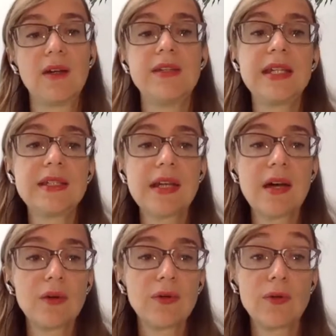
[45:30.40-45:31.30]
data
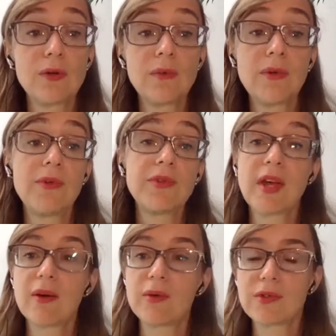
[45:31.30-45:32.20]
on the global
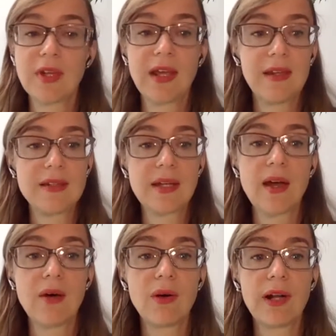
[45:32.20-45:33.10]
south and
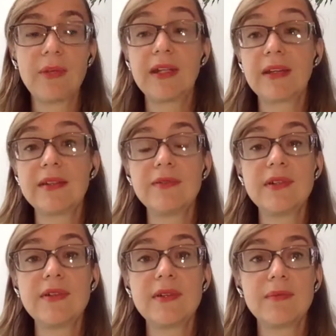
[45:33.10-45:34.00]
how climate
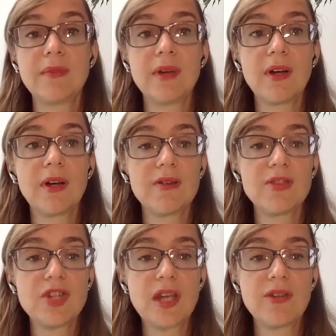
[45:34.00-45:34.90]
activism
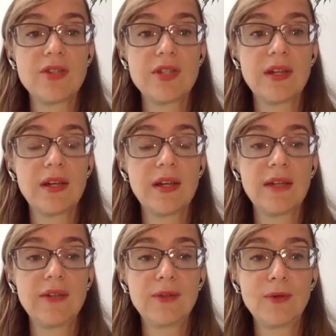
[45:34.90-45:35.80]
changed in
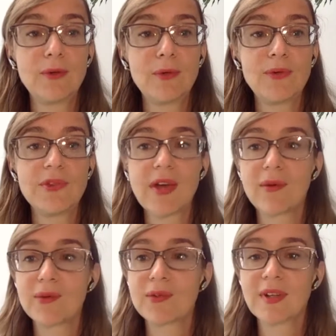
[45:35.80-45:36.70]
the global
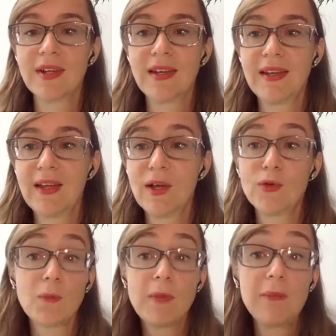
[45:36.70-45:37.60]
south.
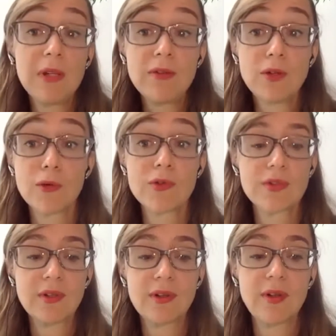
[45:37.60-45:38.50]
So maybe Joost,
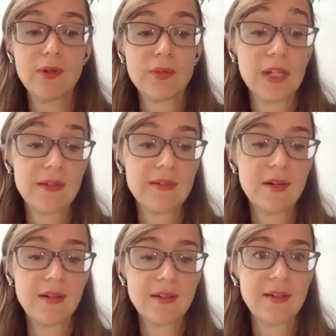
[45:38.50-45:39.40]
you can
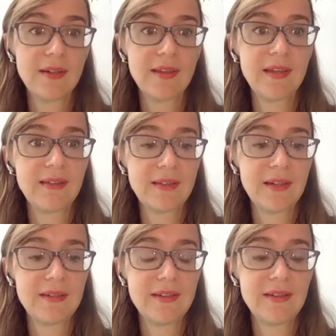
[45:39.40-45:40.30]
start, and then
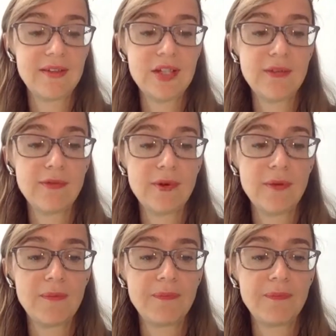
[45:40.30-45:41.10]
Jennifer.